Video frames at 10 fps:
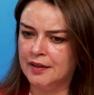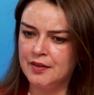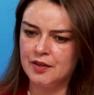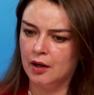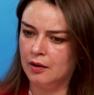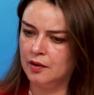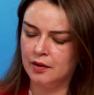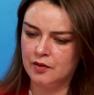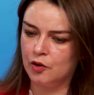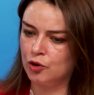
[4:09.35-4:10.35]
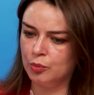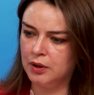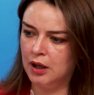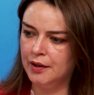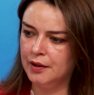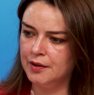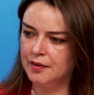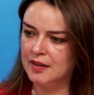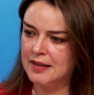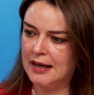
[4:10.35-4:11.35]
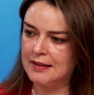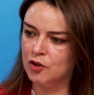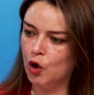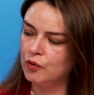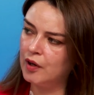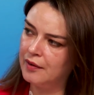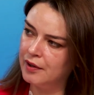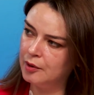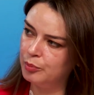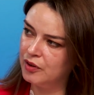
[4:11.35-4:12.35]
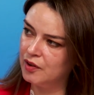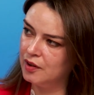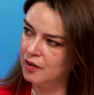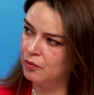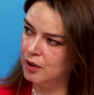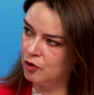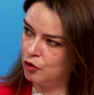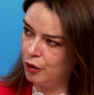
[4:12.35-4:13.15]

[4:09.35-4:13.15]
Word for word: there is a there is a supplier that has no direct business with